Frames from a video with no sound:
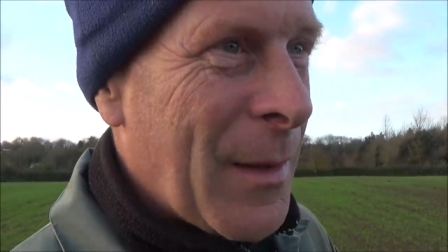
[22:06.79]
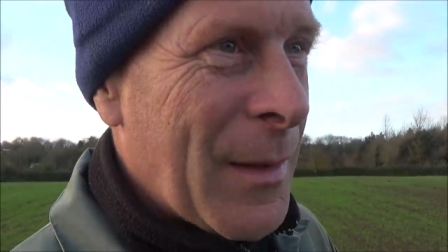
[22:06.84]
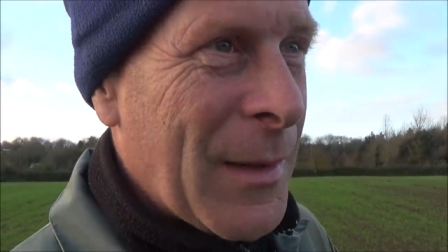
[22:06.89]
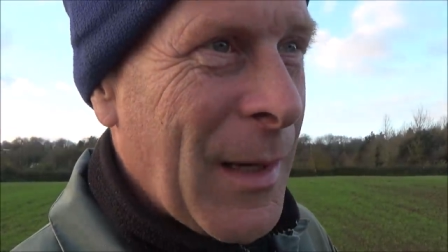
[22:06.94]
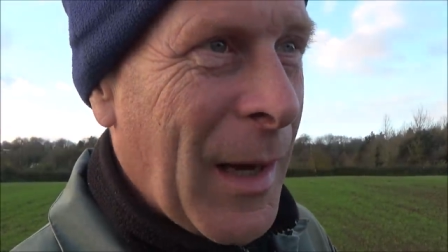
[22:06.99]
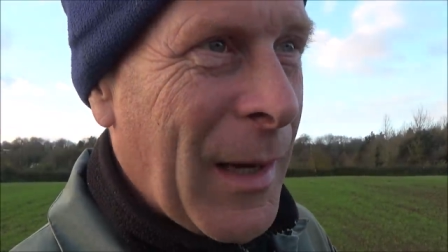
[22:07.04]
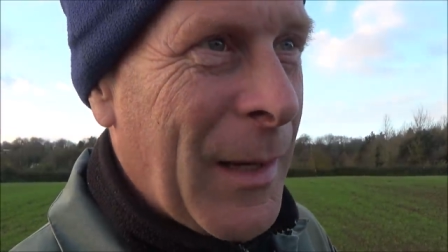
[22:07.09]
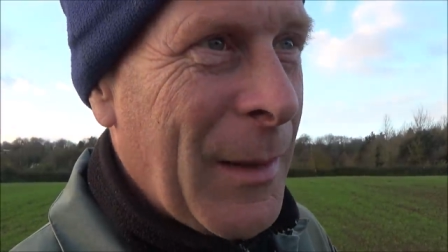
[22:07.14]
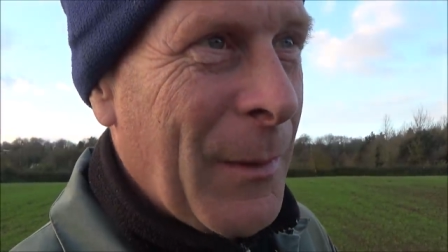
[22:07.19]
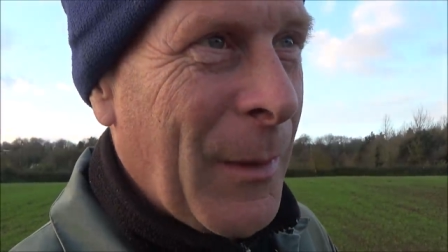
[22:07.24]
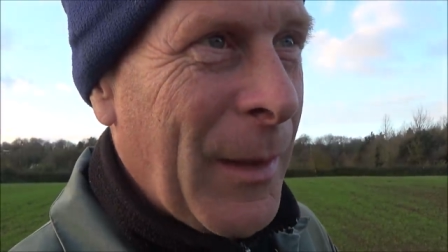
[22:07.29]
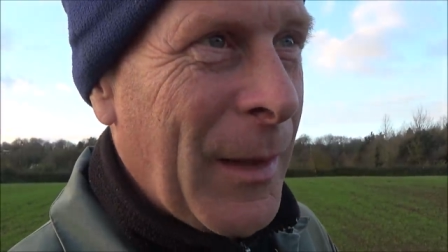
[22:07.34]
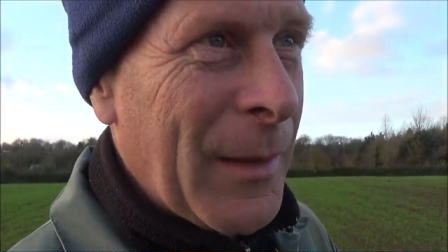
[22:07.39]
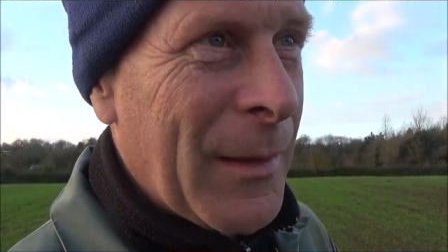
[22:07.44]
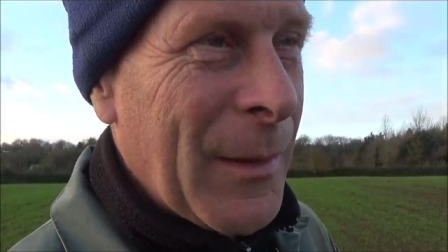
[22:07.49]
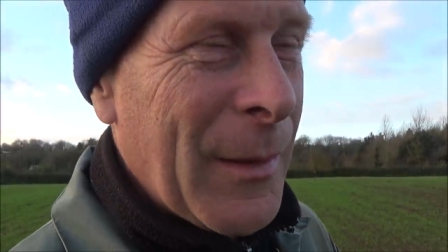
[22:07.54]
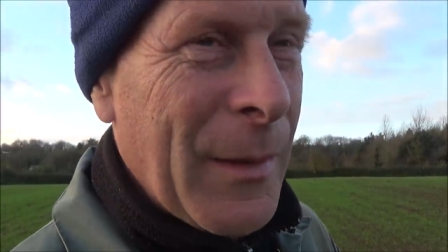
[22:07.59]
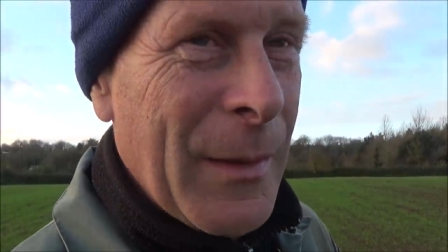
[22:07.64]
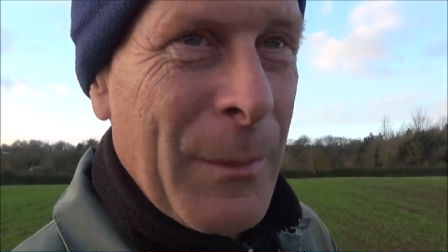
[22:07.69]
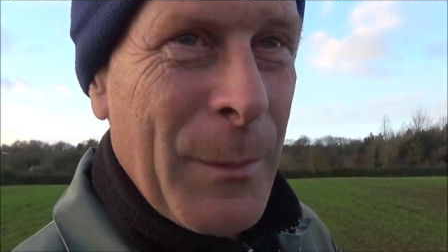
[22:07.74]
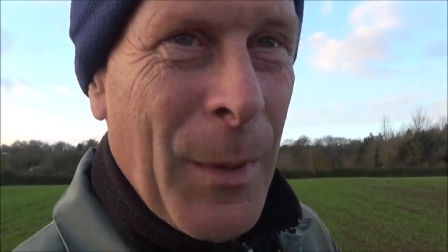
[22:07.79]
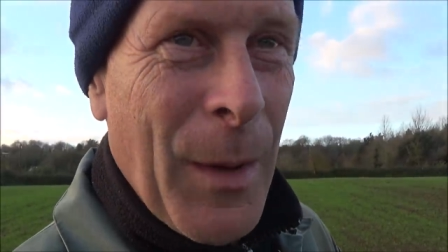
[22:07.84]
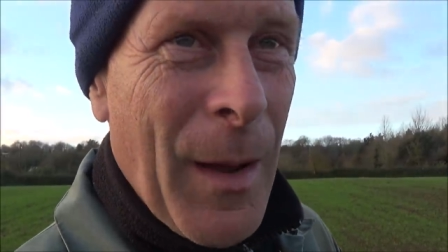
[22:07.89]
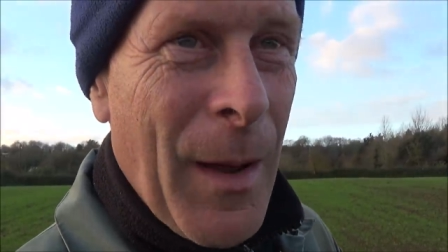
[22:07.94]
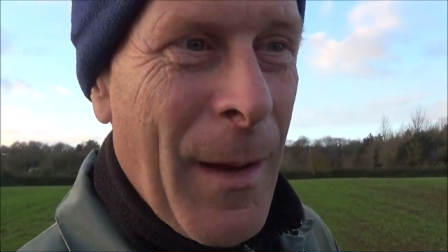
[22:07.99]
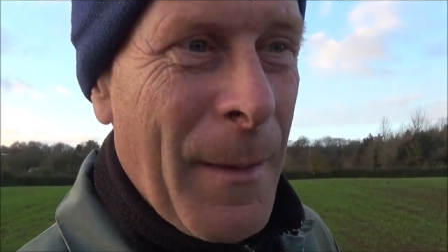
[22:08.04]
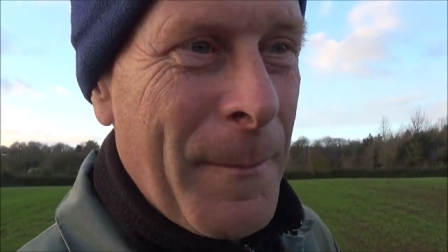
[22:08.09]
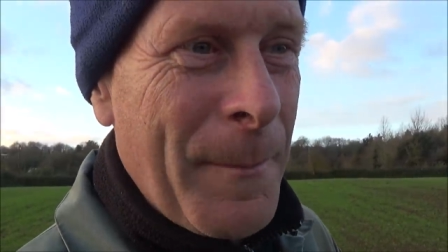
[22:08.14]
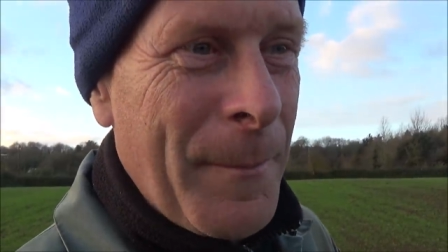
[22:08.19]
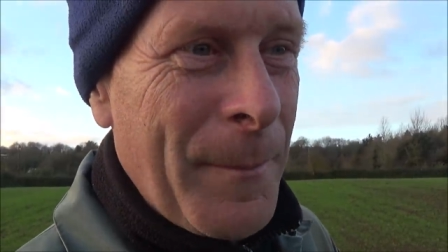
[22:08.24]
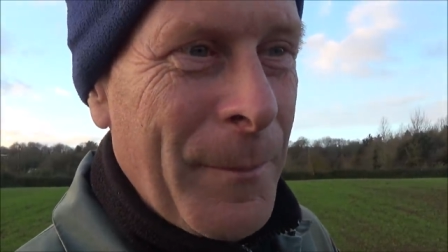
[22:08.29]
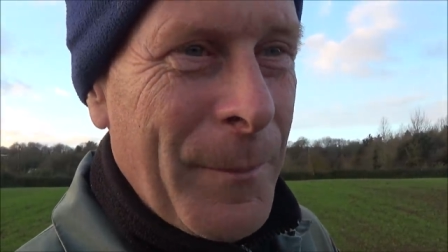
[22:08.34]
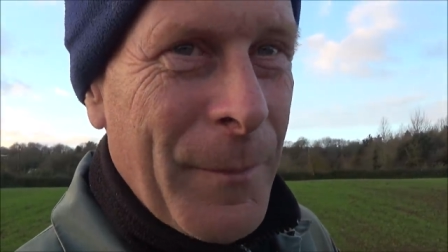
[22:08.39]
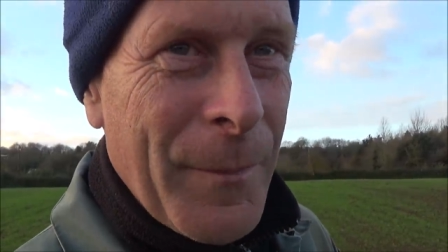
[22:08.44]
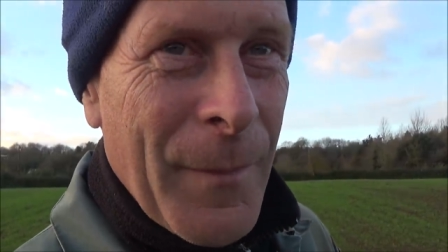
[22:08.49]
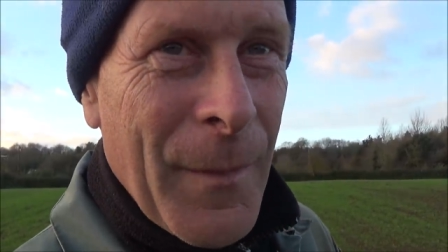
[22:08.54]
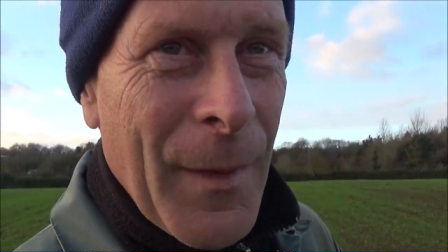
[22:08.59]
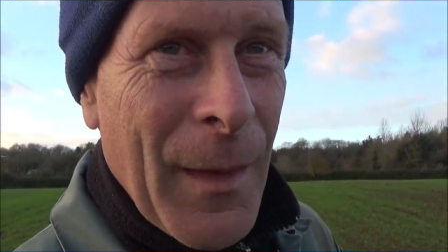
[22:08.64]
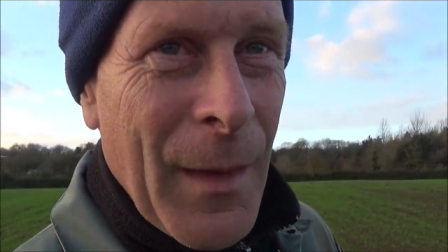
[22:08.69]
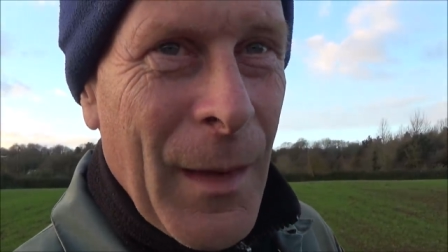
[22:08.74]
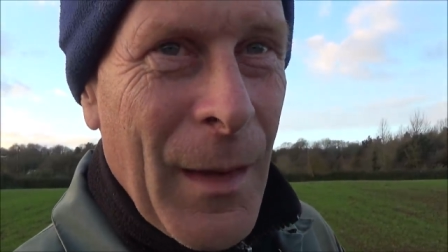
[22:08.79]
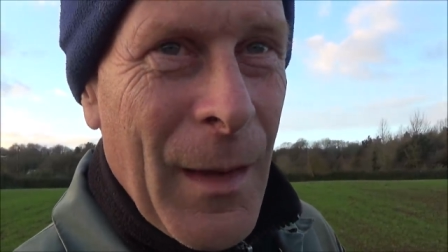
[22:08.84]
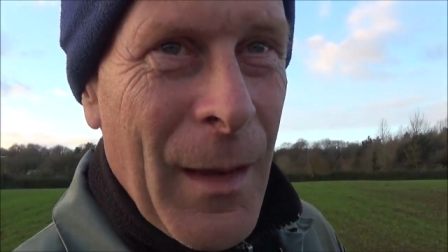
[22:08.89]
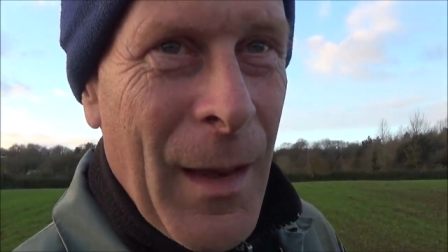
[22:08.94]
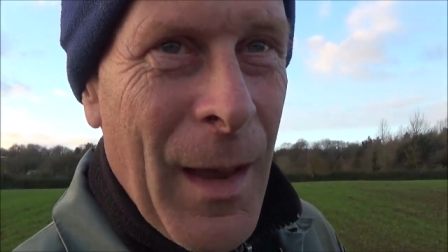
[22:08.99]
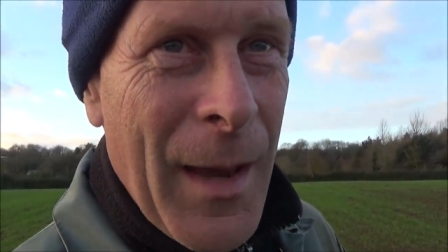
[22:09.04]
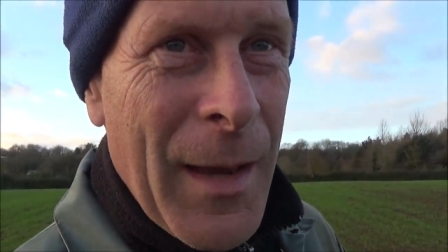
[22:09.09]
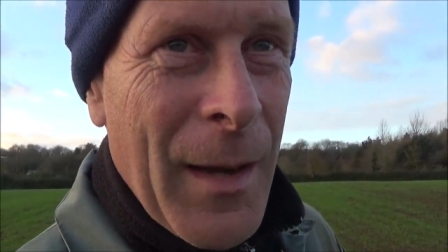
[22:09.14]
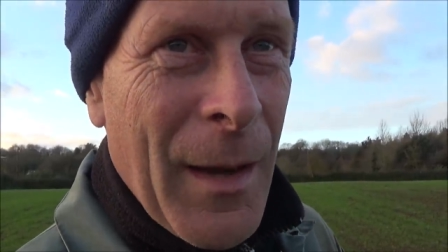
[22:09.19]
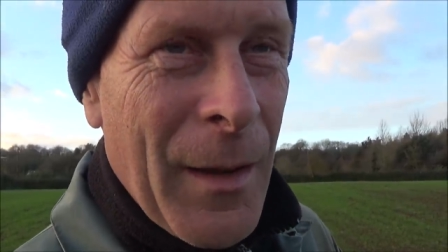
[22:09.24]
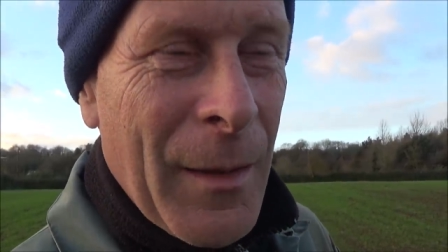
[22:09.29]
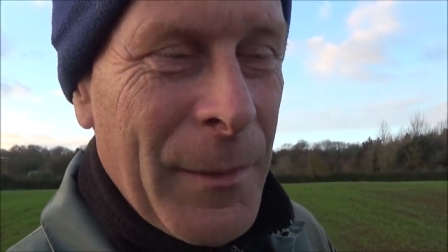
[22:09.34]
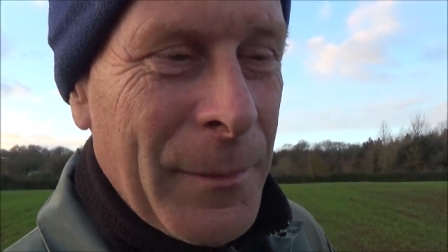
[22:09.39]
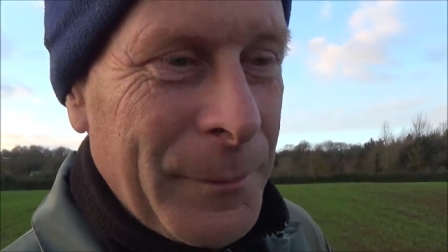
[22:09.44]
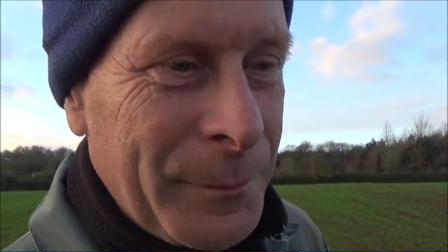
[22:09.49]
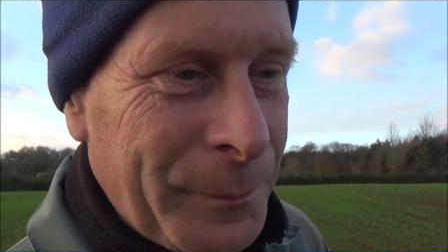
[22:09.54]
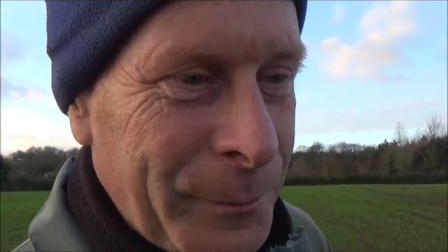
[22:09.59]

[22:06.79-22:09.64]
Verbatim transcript: exactly what you're doing, but hey ho.